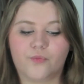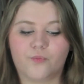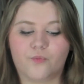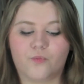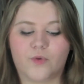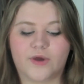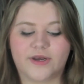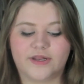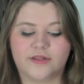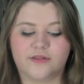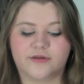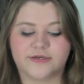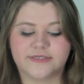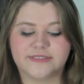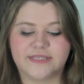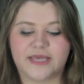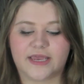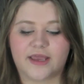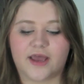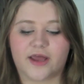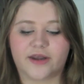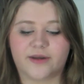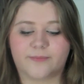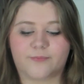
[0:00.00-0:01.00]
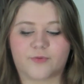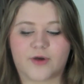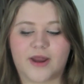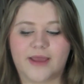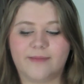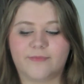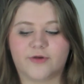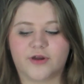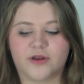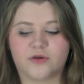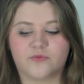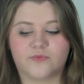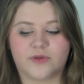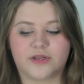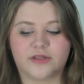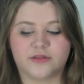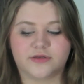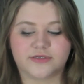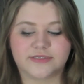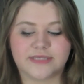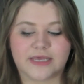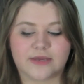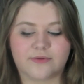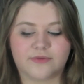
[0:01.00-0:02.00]
what it looks like on a primer and what it
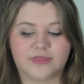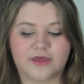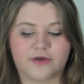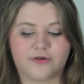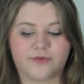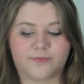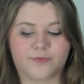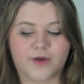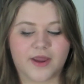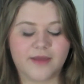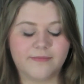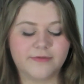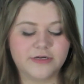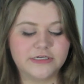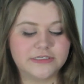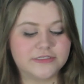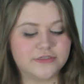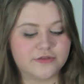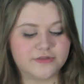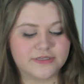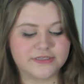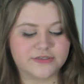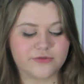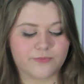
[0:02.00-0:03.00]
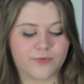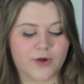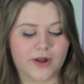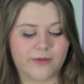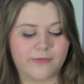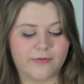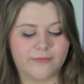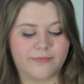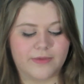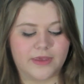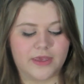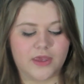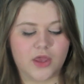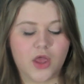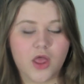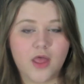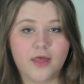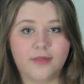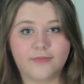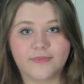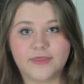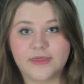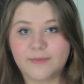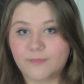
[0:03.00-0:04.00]
looks like without a primer, so this will probably be
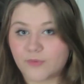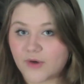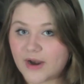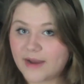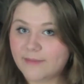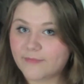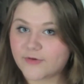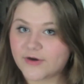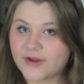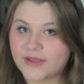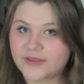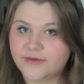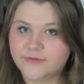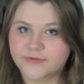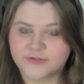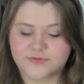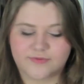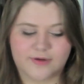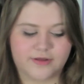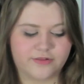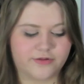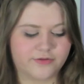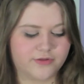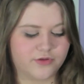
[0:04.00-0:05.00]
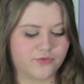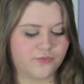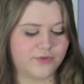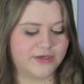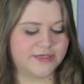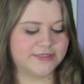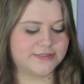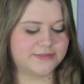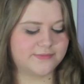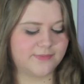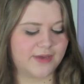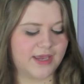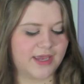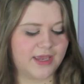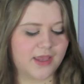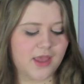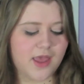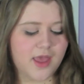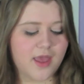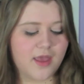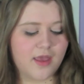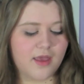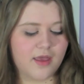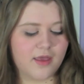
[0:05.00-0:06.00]
the primer I use rather than waste my
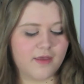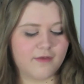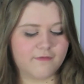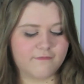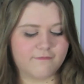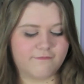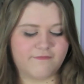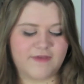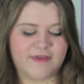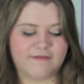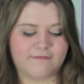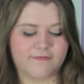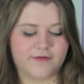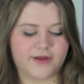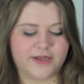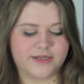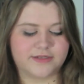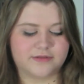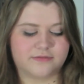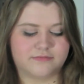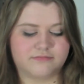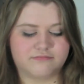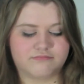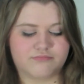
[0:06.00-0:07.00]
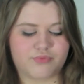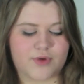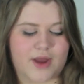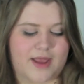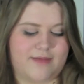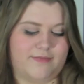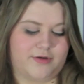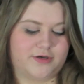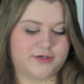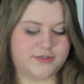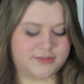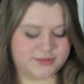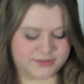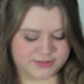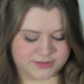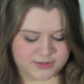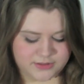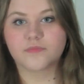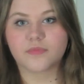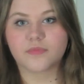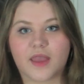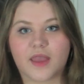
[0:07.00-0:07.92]
favorite primers.